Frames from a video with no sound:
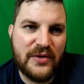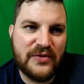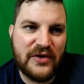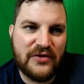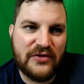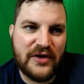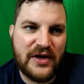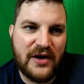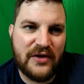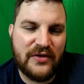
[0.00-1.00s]
is an interesting
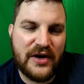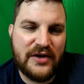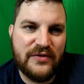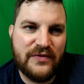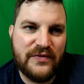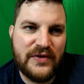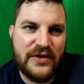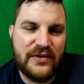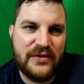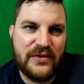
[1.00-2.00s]
character, and you
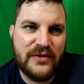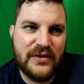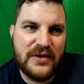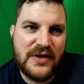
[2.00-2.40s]
feel,